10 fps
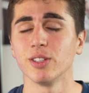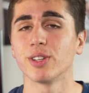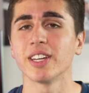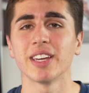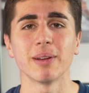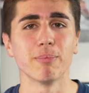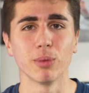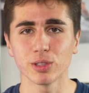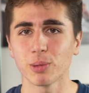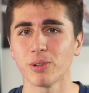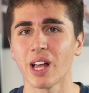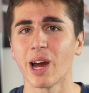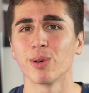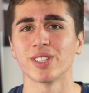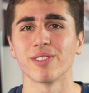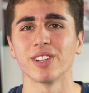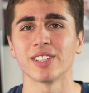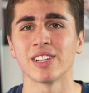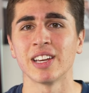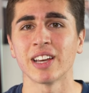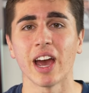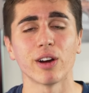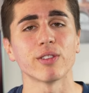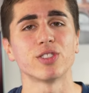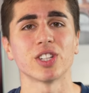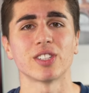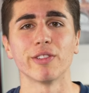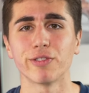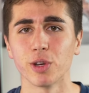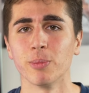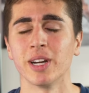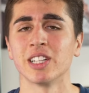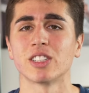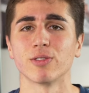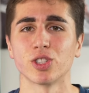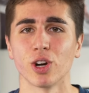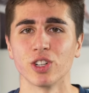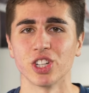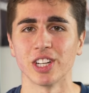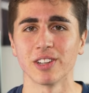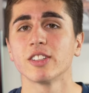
You can get multiple hours of listening out of just a few minutes of charging.